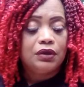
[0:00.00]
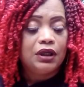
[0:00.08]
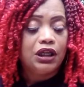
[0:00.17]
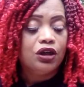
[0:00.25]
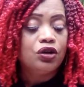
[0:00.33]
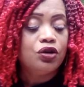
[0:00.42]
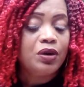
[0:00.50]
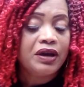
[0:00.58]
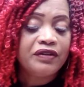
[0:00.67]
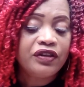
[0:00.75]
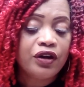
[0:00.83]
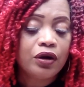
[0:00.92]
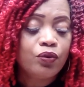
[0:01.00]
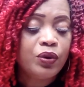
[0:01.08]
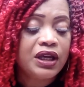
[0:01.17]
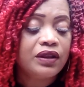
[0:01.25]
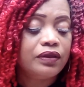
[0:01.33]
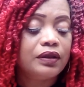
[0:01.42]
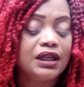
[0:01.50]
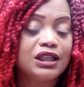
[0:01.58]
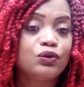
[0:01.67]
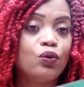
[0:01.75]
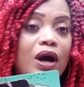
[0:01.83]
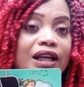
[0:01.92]
And whoever they're with is
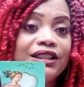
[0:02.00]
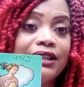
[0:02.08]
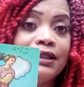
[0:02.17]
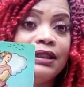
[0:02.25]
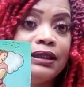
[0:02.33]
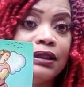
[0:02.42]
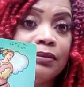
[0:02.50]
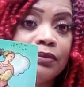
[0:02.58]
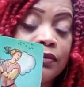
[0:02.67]
watching them.